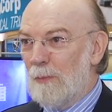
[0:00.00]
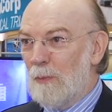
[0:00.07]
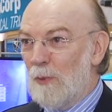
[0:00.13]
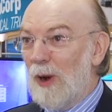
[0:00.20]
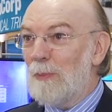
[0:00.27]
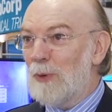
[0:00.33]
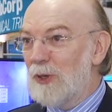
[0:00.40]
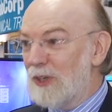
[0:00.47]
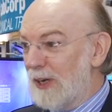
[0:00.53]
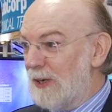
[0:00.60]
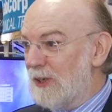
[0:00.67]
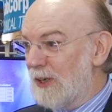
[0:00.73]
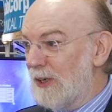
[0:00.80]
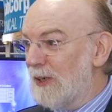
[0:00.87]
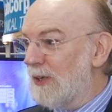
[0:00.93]

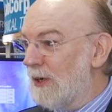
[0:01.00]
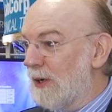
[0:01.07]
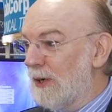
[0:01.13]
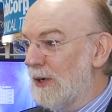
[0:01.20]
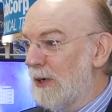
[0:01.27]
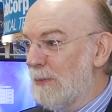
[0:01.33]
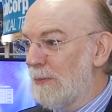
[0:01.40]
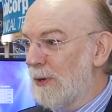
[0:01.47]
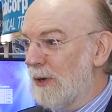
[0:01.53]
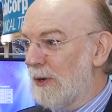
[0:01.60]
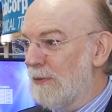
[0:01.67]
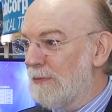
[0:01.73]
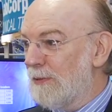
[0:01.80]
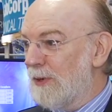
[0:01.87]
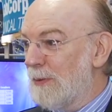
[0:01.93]
represented on a number
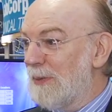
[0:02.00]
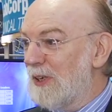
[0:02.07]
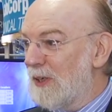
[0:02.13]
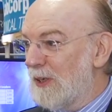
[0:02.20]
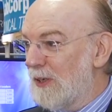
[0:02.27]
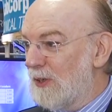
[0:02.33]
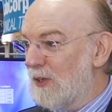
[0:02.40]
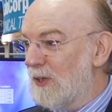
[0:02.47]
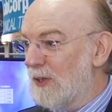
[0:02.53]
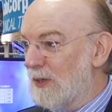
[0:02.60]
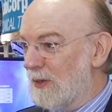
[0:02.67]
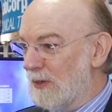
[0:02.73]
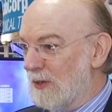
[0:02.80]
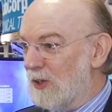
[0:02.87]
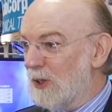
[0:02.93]
of committees that
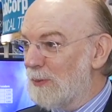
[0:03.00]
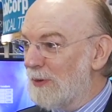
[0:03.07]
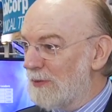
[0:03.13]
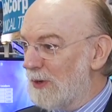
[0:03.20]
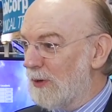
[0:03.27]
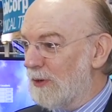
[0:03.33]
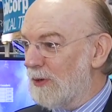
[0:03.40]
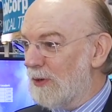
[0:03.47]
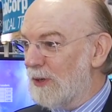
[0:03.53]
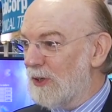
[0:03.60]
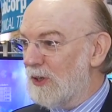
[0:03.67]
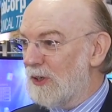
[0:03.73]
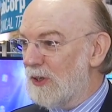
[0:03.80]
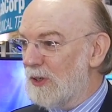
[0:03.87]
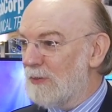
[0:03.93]
some of the
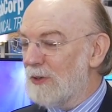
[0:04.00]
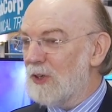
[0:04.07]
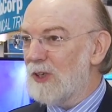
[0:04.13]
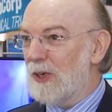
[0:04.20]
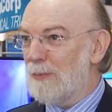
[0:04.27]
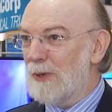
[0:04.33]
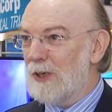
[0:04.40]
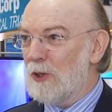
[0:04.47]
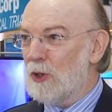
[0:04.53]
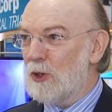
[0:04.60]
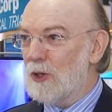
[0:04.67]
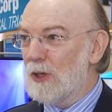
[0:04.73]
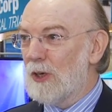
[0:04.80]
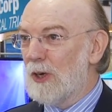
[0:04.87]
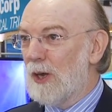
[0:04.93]
authorities have
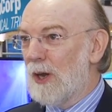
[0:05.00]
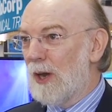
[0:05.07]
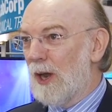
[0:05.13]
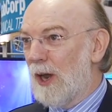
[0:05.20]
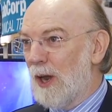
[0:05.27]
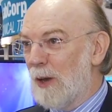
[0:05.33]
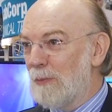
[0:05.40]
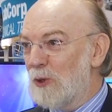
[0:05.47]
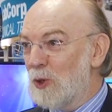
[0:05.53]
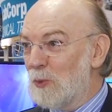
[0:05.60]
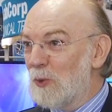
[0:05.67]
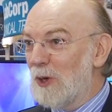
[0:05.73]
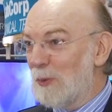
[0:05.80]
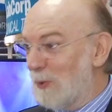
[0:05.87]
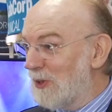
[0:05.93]
established to
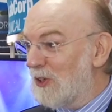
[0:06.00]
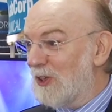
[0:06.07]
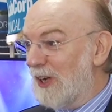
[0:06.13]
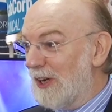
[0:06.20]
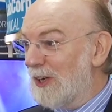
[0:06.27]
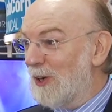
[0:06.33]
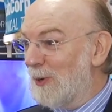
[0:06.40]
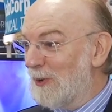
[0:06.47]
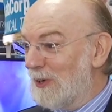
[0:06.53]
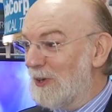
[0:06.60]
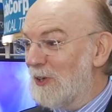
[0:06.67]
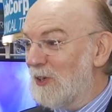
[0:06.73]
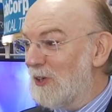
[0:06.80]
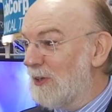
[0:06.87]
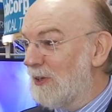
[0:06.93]
work with
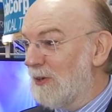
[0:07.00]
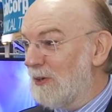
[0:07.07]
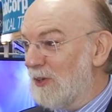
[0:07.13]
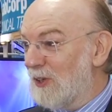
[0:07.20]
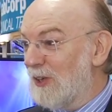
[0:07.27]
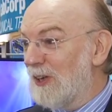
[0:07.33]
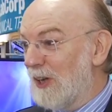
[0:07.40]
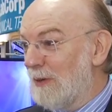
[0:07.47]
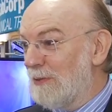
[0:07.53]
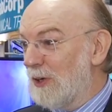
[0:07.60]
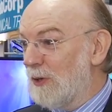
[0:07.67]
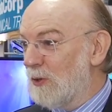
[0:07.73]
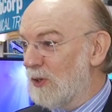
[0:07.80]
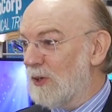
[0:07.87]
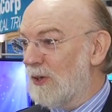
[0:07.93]
stakeholders and seek their
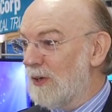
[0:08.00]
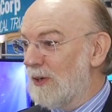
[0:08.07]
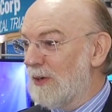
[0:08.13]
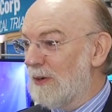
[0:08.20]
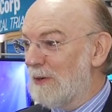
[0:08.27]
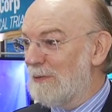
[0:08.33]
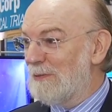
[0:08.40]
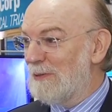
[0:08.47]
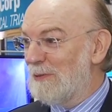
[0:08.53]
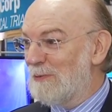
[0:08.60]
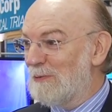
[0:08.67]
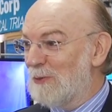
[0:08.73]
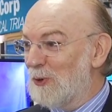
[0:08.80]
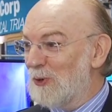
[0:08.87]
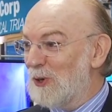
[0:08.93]
views on
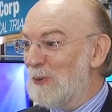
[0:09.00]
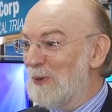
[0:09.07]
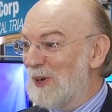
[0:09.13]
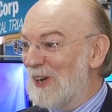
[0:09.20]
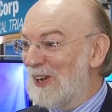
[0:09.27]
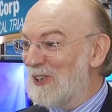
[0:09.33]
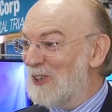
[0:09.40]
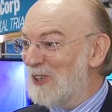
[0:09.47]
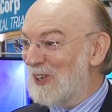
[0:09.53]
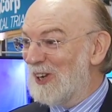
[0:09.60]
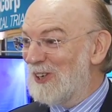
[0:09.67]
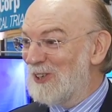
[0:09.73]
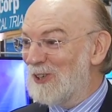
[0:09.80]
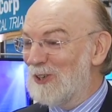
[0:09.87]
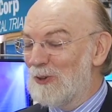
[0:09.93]
forthcoming
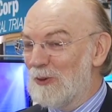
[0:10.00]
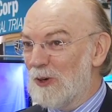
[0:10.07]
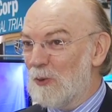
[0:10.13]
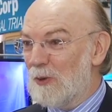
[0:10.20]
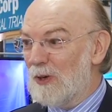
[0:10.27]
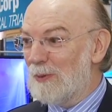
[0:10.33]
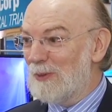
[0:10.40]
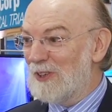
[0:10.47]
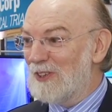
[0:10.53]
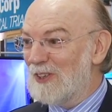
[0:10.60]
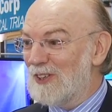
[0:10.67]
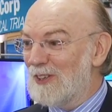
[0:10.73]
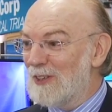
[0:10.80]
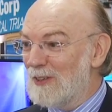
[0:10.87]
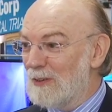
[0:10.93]
legislation and
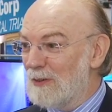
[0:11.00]
requirements.